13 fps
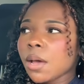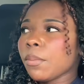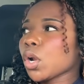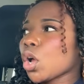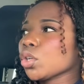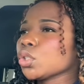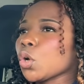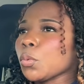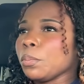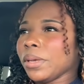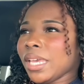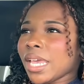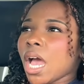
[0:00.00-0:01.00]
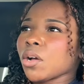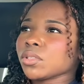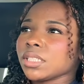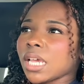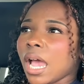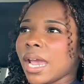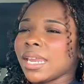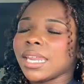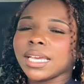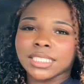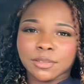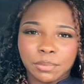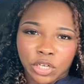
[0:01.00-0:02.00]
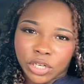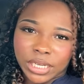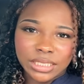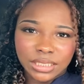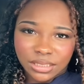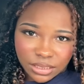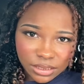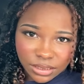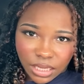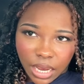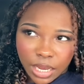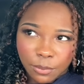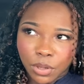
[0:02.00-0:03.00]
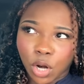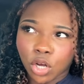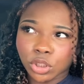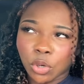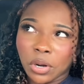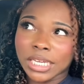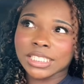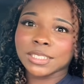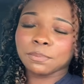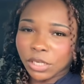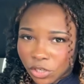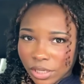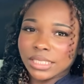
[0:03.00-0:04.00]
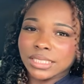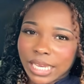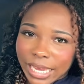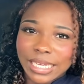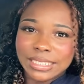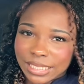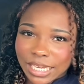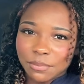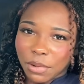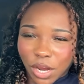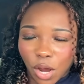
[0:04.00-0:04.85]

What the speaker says: but also be outside, experience the sun, but also experience the AC in my